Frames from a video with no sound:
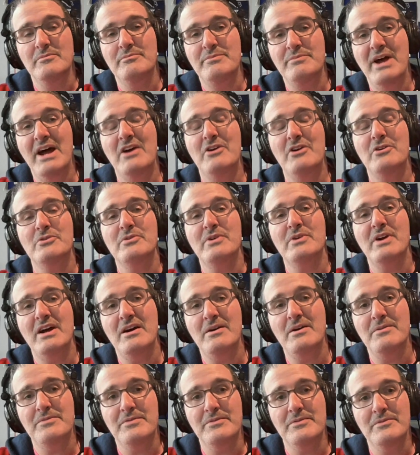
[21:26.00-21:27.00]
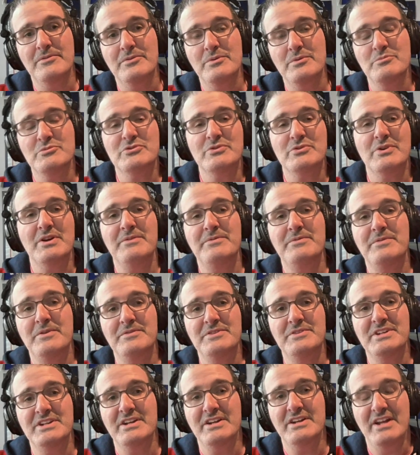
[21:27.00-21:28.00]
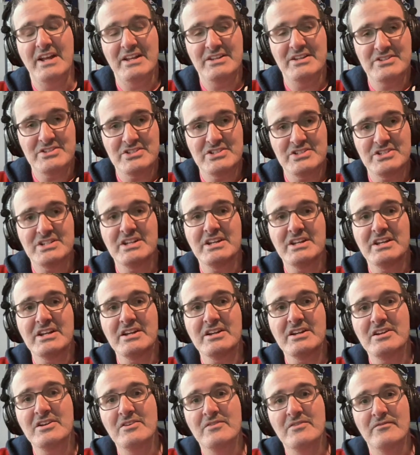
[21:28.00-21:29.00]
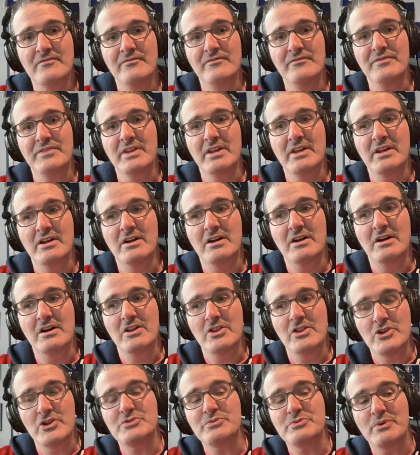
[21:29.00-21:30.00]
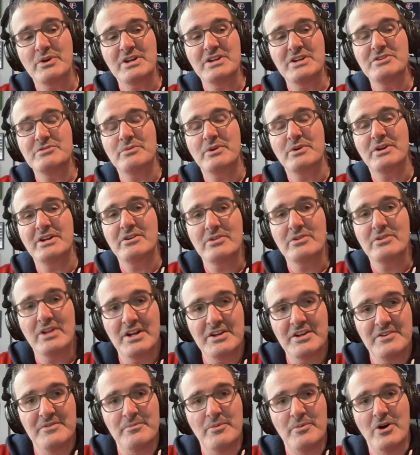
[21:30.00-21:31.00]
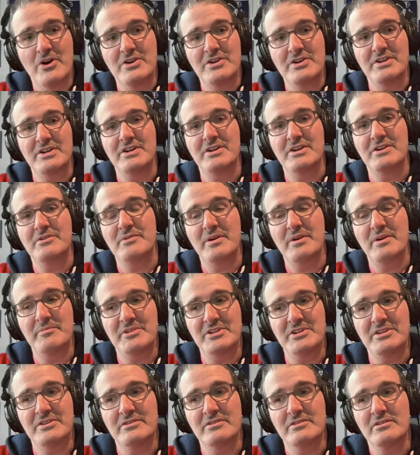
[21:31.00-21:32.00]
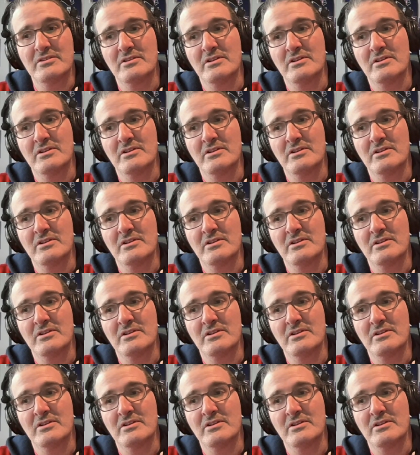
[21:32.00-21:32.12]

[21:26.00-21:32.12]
paragraph from 2015 and see the 2020 collective bargaining agreement,